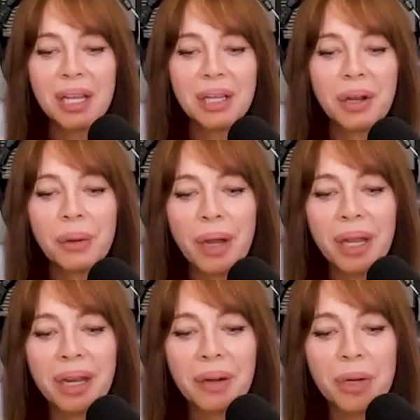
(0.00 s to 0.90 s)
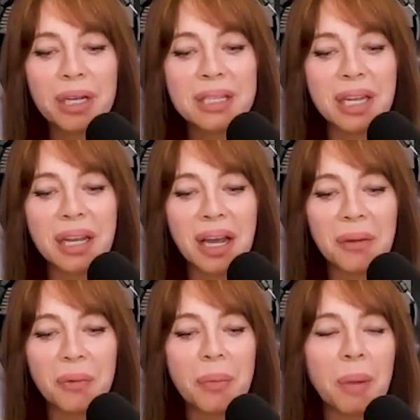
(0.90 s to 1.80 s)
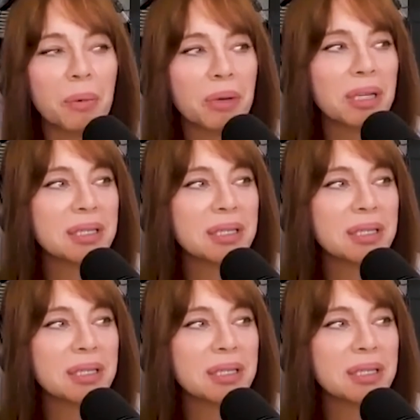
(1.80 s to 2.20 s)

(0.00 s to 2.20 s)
you know what? When he said, remember when he